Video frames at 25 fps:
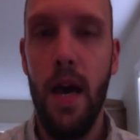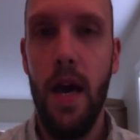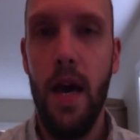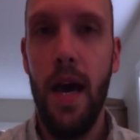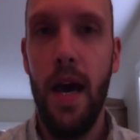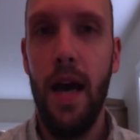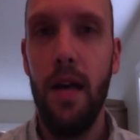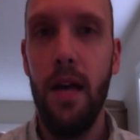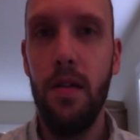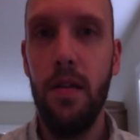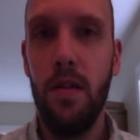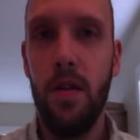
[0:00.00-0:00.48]

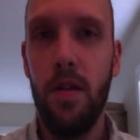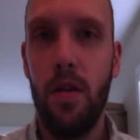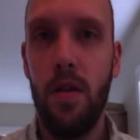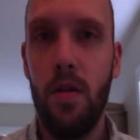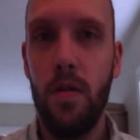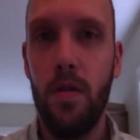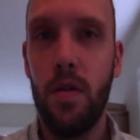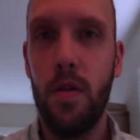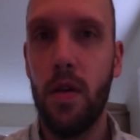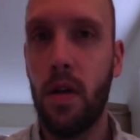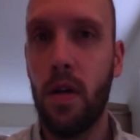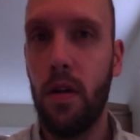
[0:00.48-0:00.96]
How does a
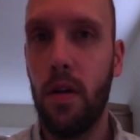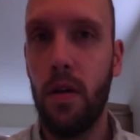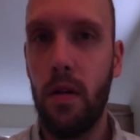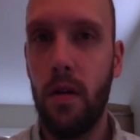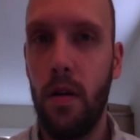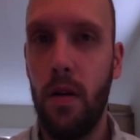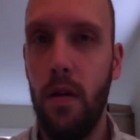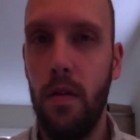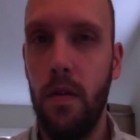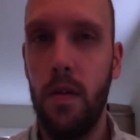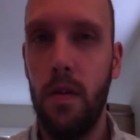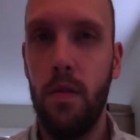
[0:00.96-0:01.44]
user click
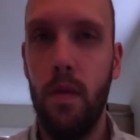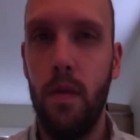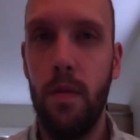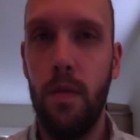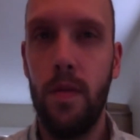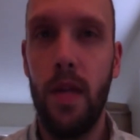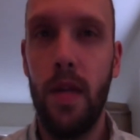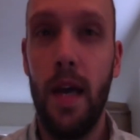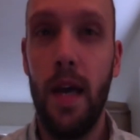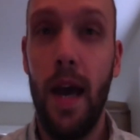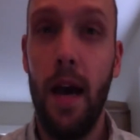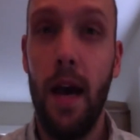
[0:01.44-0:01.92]
around this
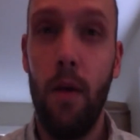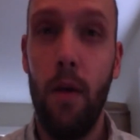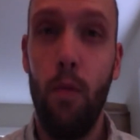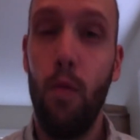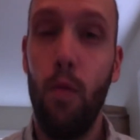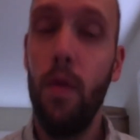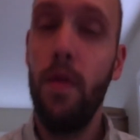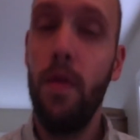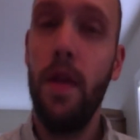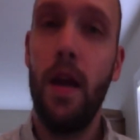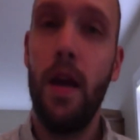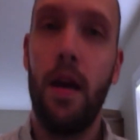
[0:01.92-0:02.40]
website? How
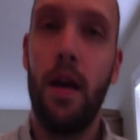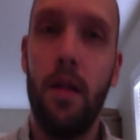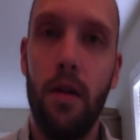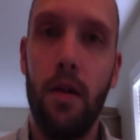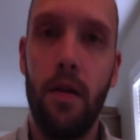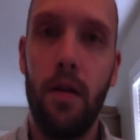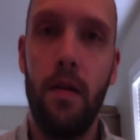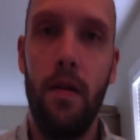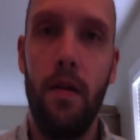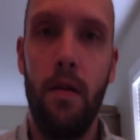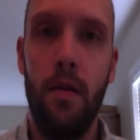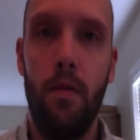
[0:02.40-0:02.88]
would they
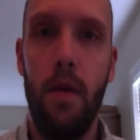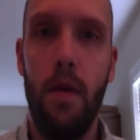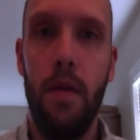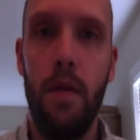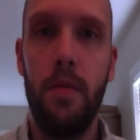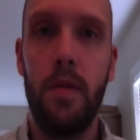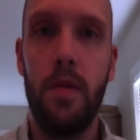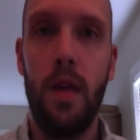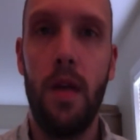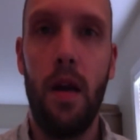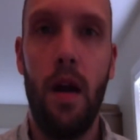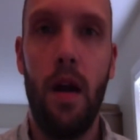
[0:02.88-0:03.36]
click around the
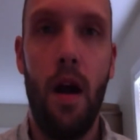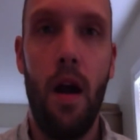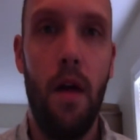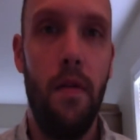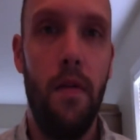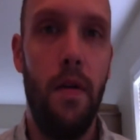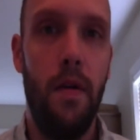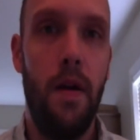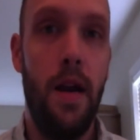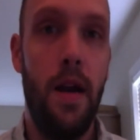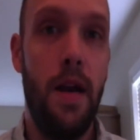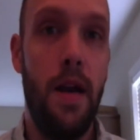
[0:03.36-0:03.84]
website? Are
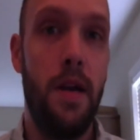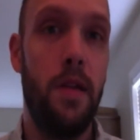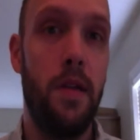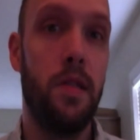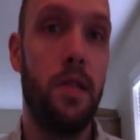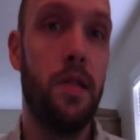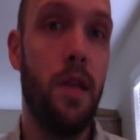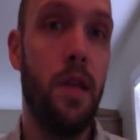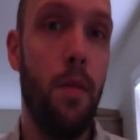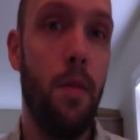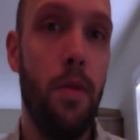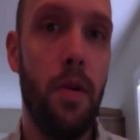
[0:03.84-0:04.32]
there any
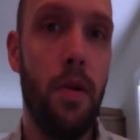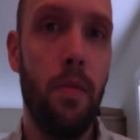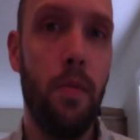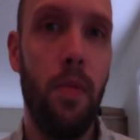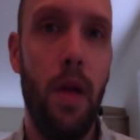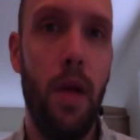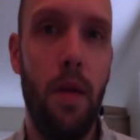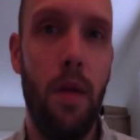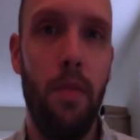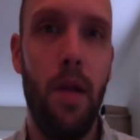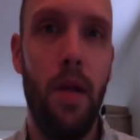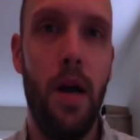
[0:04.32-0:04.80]
stumbling
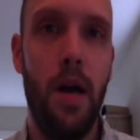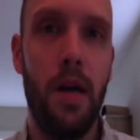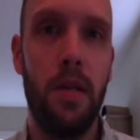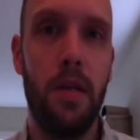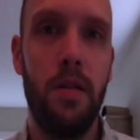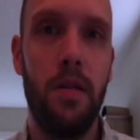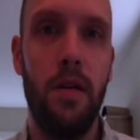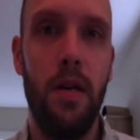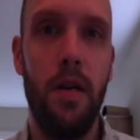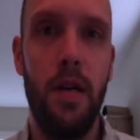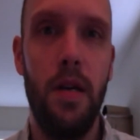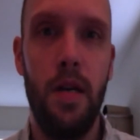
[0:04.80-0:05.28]
blocks
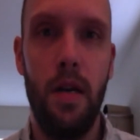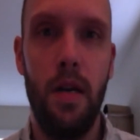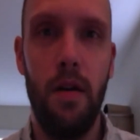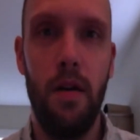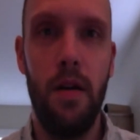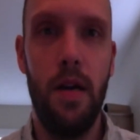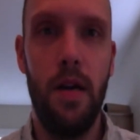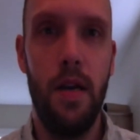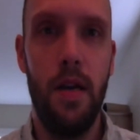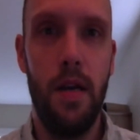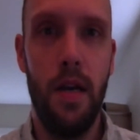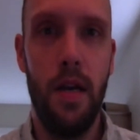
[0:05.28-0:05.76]
you're hitting? Are you
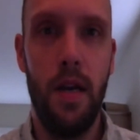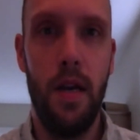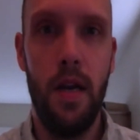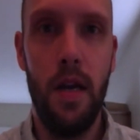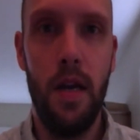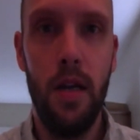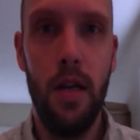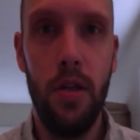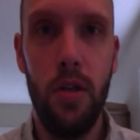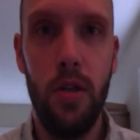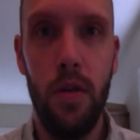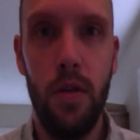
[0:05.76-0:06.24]
hitting any
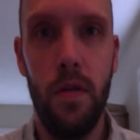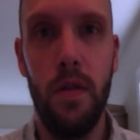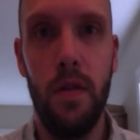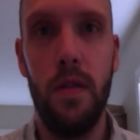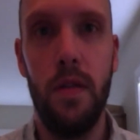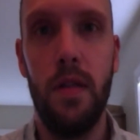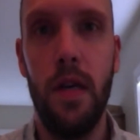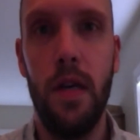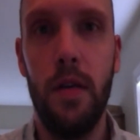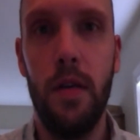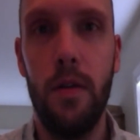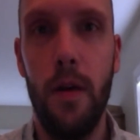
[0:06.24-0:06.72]
issues,
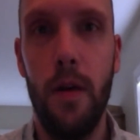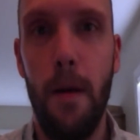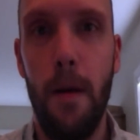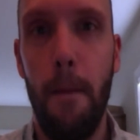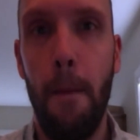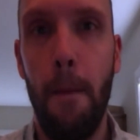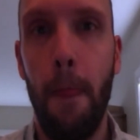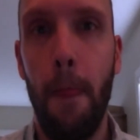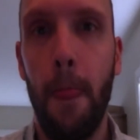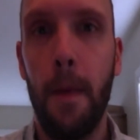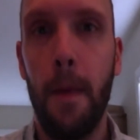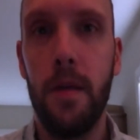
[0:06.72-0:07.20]
etc.?
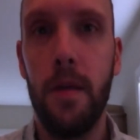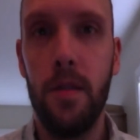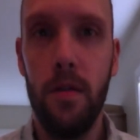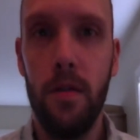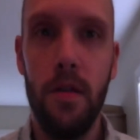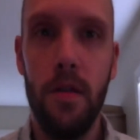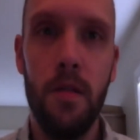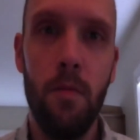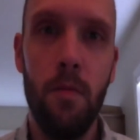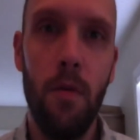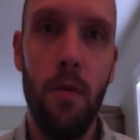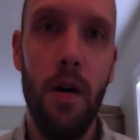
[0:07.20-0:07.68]
So
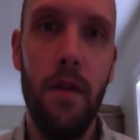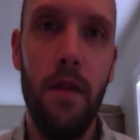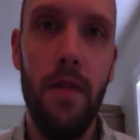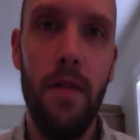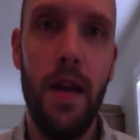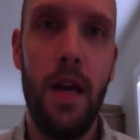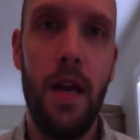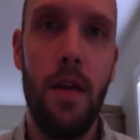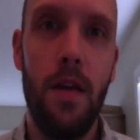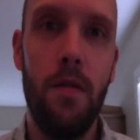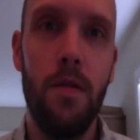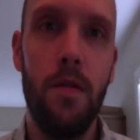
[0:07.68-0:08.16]
that's more of
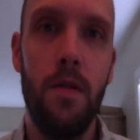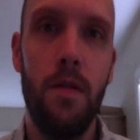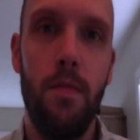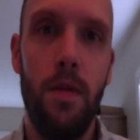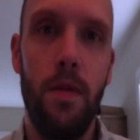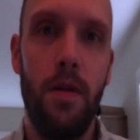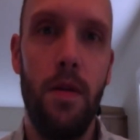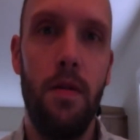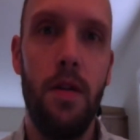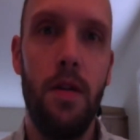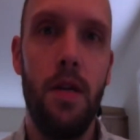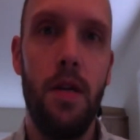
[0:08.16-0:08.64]
a
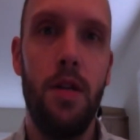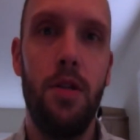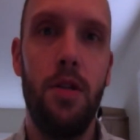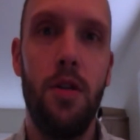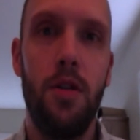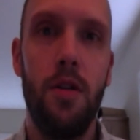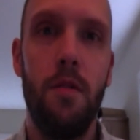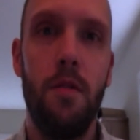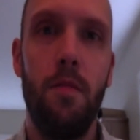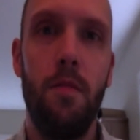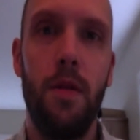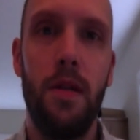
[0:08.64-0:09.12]
usability
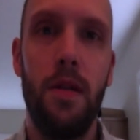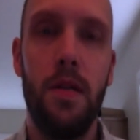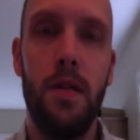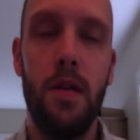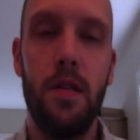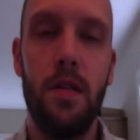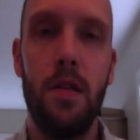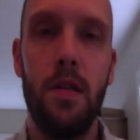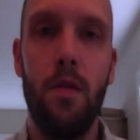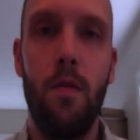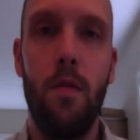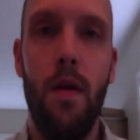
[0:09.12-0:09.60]
issue, but it's
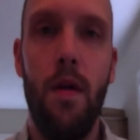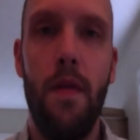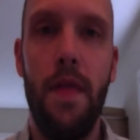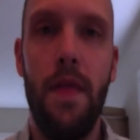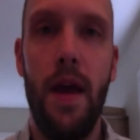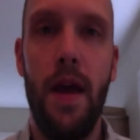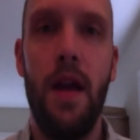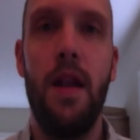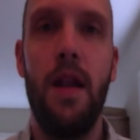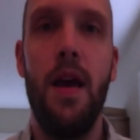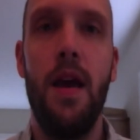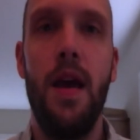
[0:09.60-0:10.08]
also one
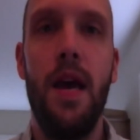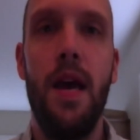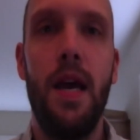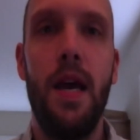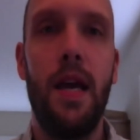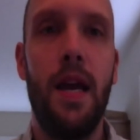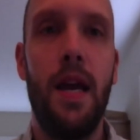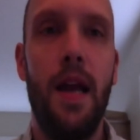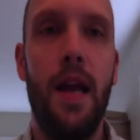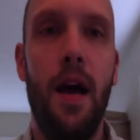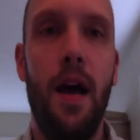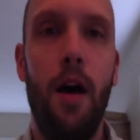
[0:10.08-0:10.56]
that
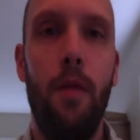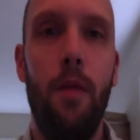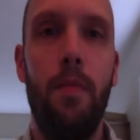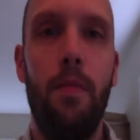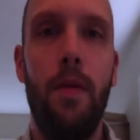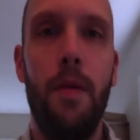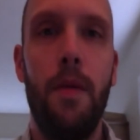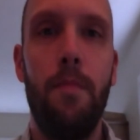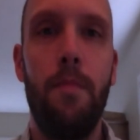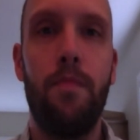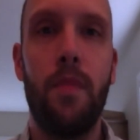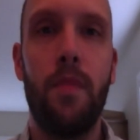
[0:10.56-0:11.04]
can help
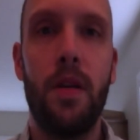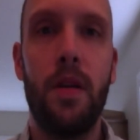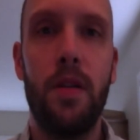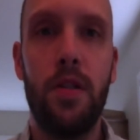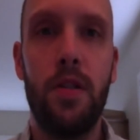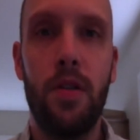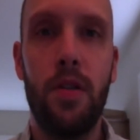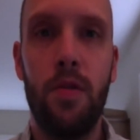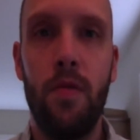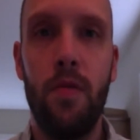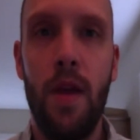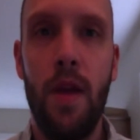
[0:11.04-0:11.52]

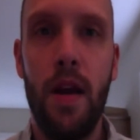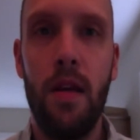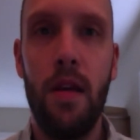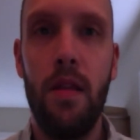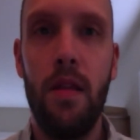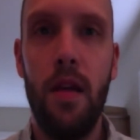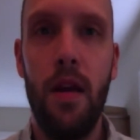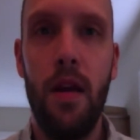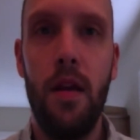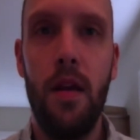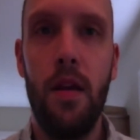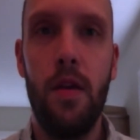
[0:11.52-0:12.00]

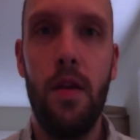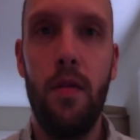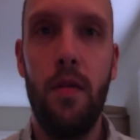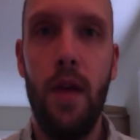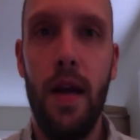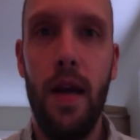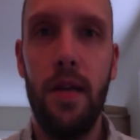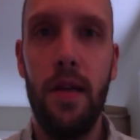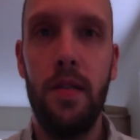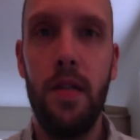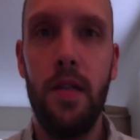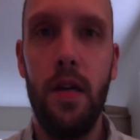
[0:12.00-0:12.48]
strengthen your
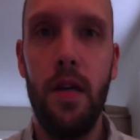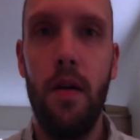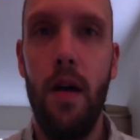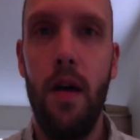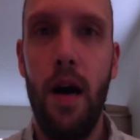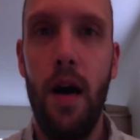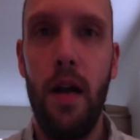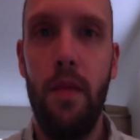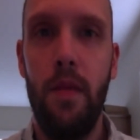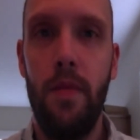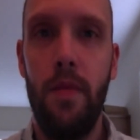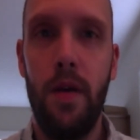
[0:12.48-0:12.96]
SEO
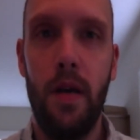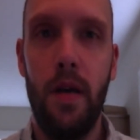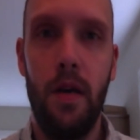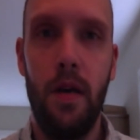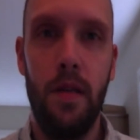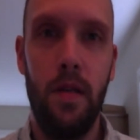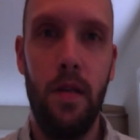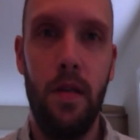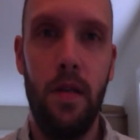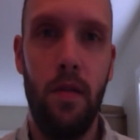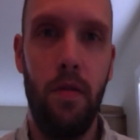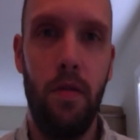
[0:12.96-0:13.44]
audit,
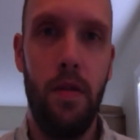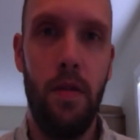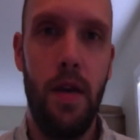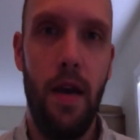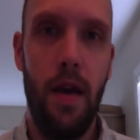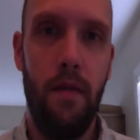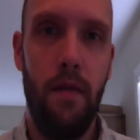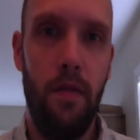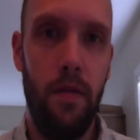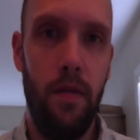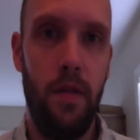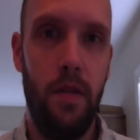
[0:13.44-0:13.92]
because not only you
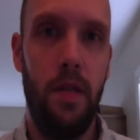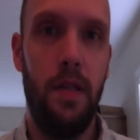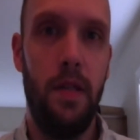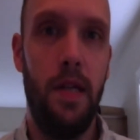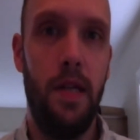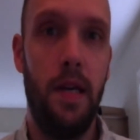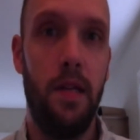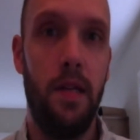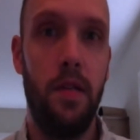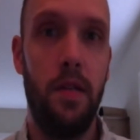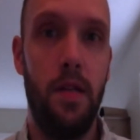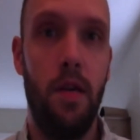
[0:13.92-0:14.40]
have all these
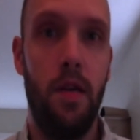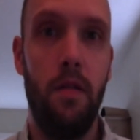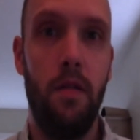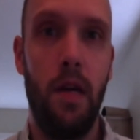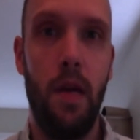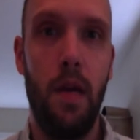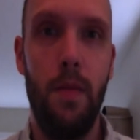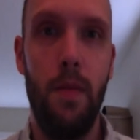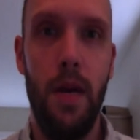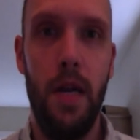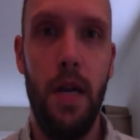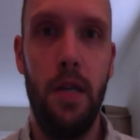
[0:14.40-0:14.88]
SEO
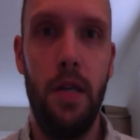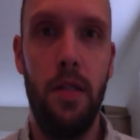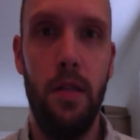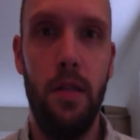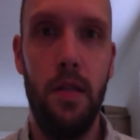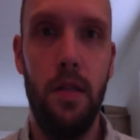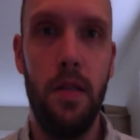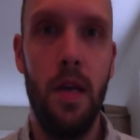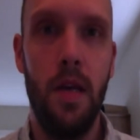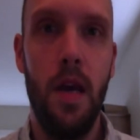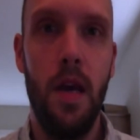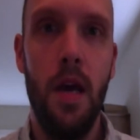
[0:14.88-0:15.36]

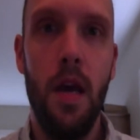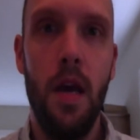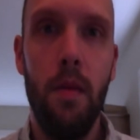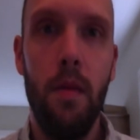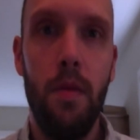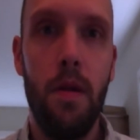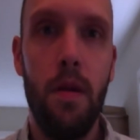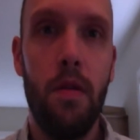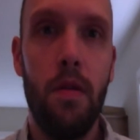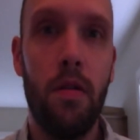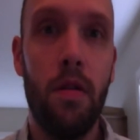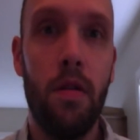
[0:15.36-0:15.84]
recommendations, but
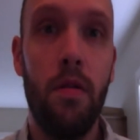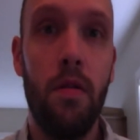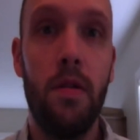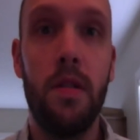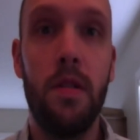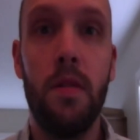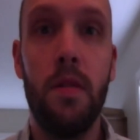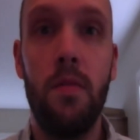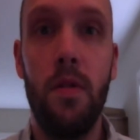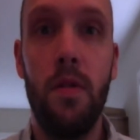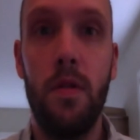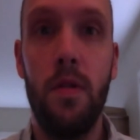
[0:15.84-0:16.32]
you throw in
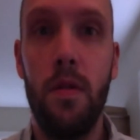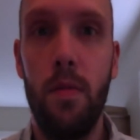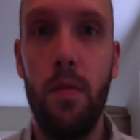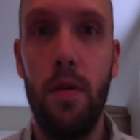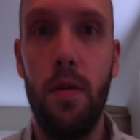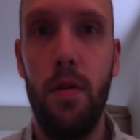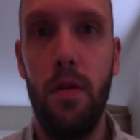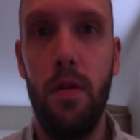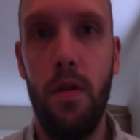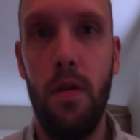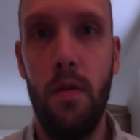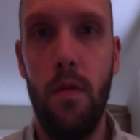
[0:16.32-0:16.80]
some
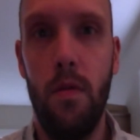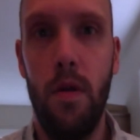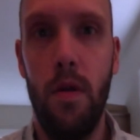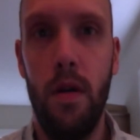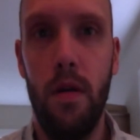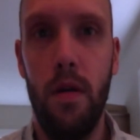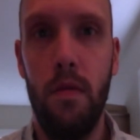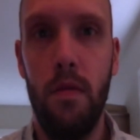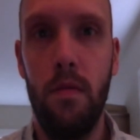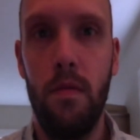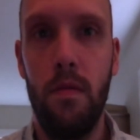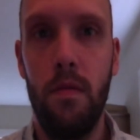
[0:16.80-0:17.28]
usability
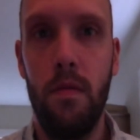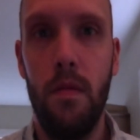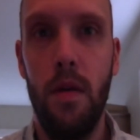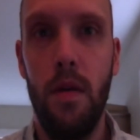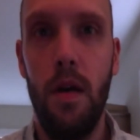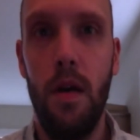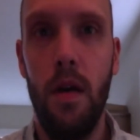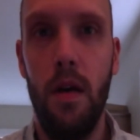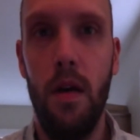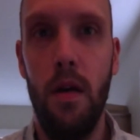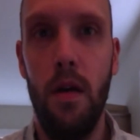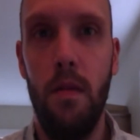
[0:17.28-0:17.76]

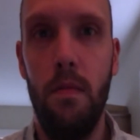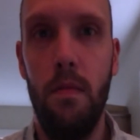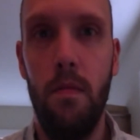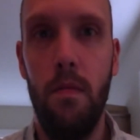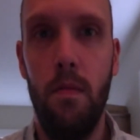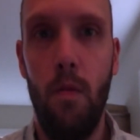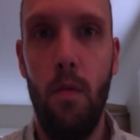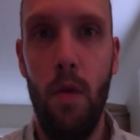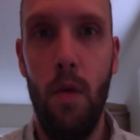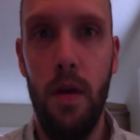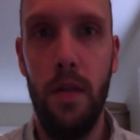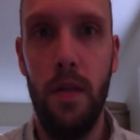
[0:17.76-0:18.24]

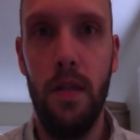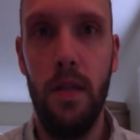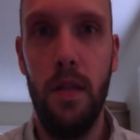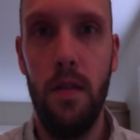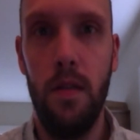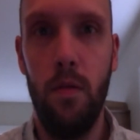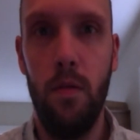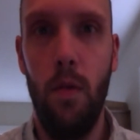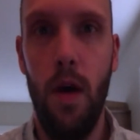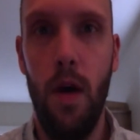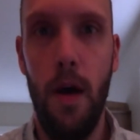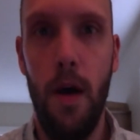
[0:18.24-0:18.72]
ones as
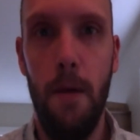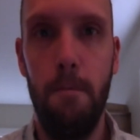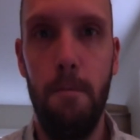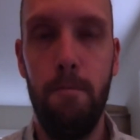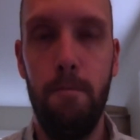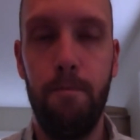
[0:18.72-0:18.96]
well.